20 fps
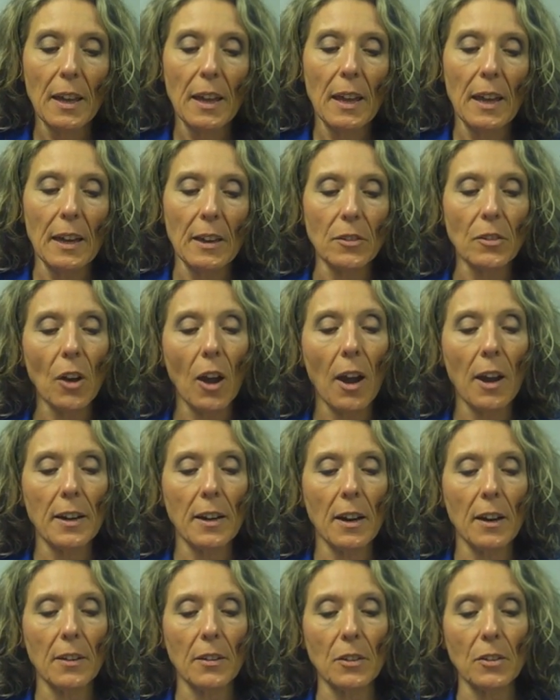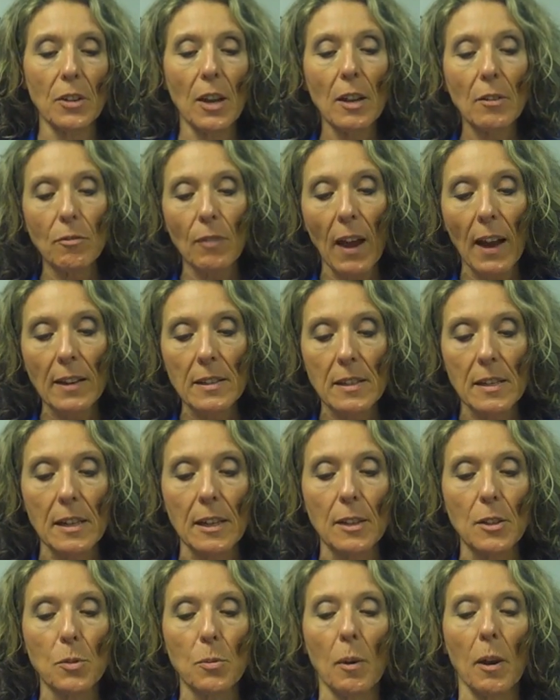and 9 out of the 10
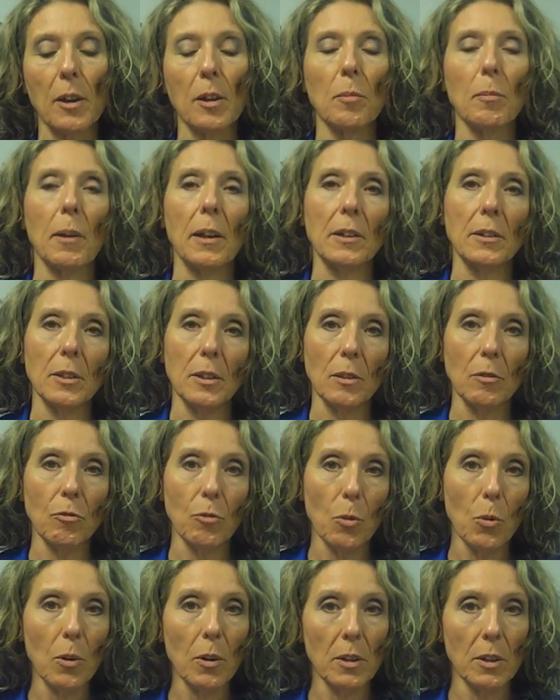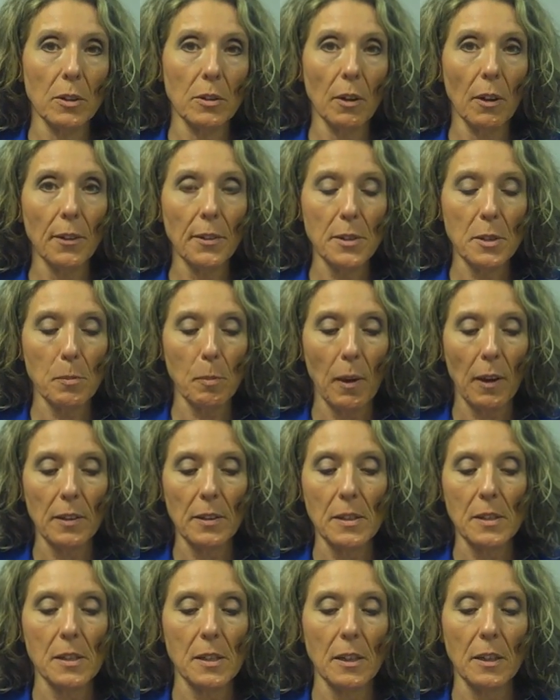vaccines recommended for adults by the
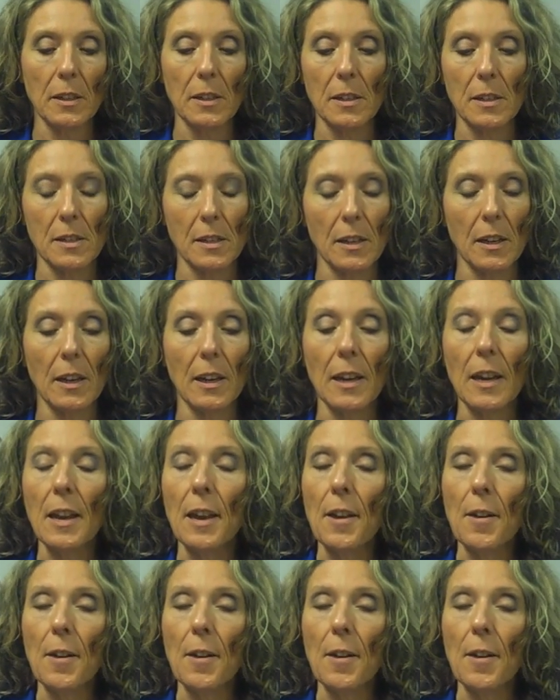CDC.